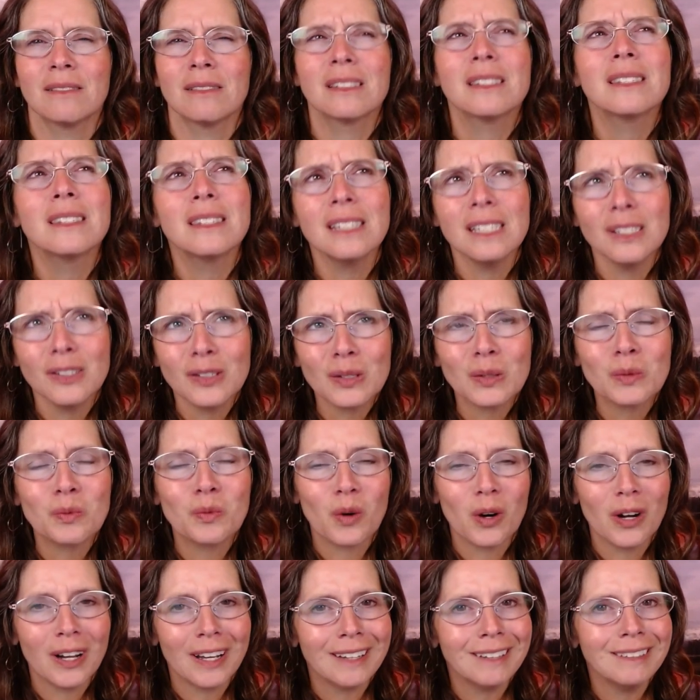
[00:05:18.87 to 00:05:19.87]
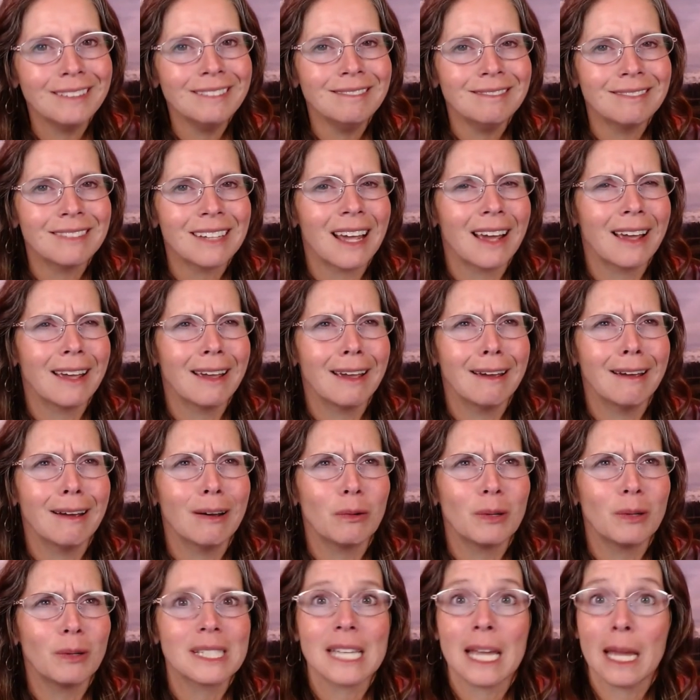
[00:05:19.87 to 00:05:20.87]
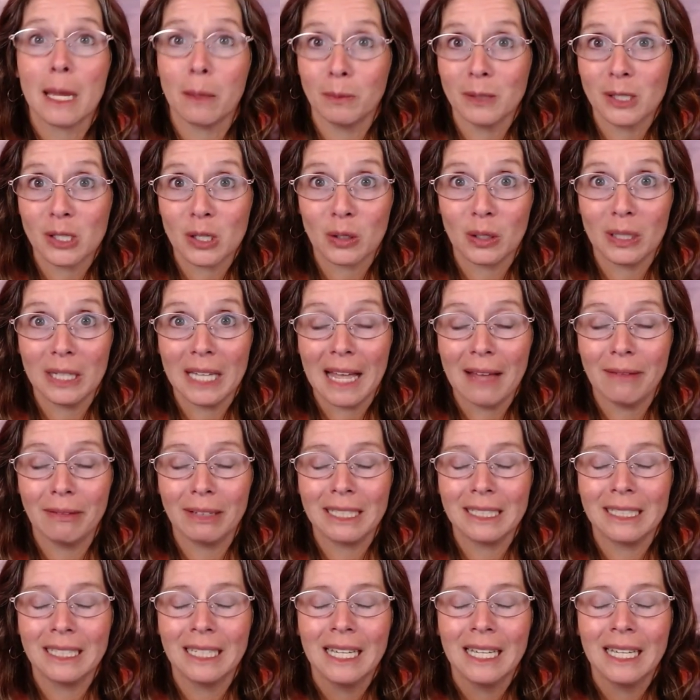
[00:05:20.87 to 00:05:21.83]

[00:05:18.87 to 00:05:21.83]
season 1, I want to say episode 11,